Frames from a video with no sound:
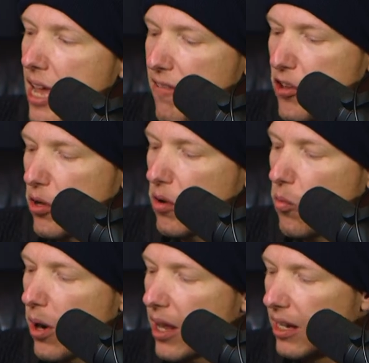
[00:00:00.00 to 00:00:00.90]
if you
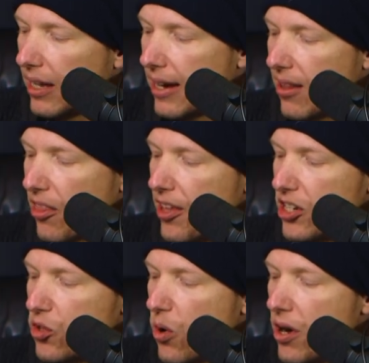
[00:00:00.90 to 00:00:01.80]
were to click
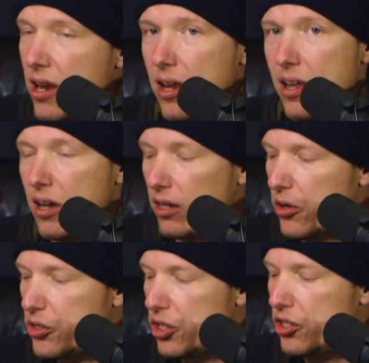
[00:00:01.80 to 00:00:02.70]
this one
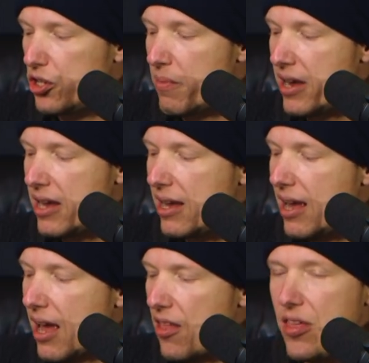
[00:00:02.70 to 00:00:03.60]
closest to me,
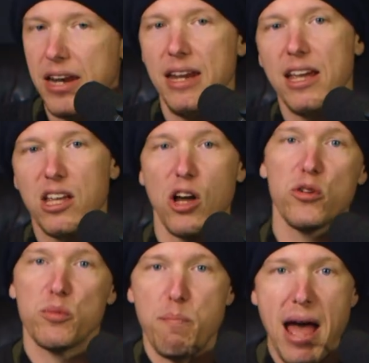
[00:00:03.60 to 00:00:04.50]
then it
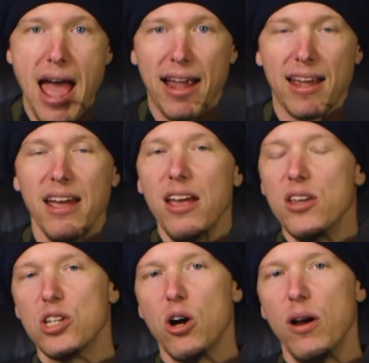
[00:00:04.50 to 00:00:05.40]
goes back.
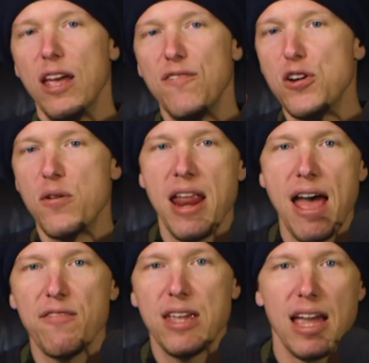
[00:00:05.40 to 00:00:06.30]
So if you're
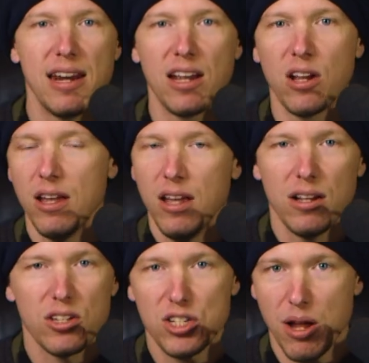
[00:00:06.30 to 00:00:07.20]
navigating
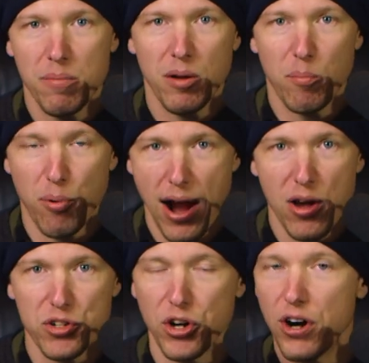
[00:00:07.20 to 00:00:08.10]
some
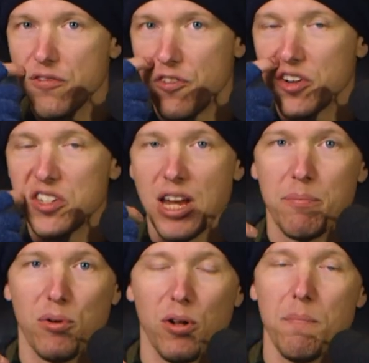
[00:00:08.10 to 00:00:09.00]
browser, for
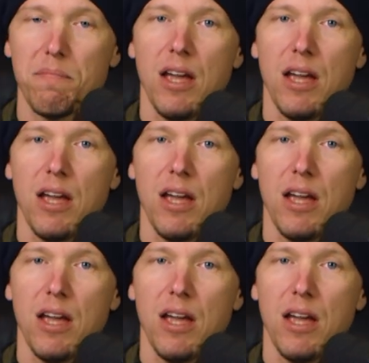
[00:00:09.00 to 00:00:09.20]
example,